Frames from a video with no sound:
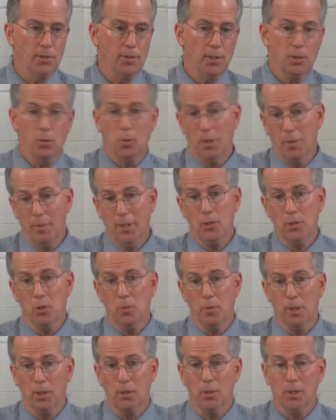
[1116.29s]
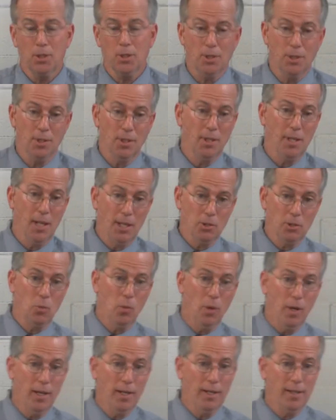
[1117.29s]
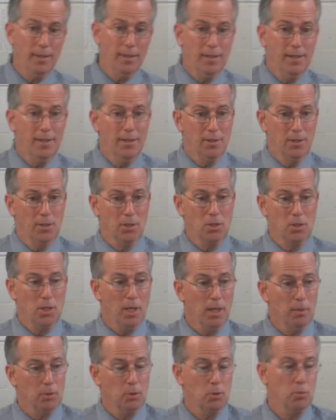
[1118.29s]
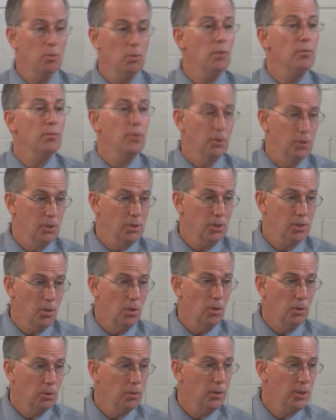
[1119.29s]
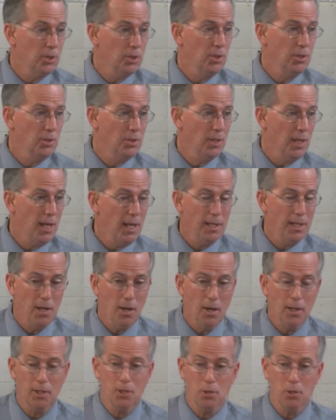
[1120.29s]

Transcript: That's what it means to be a Christian, and that's why the disciples were first called Christians at Antioch,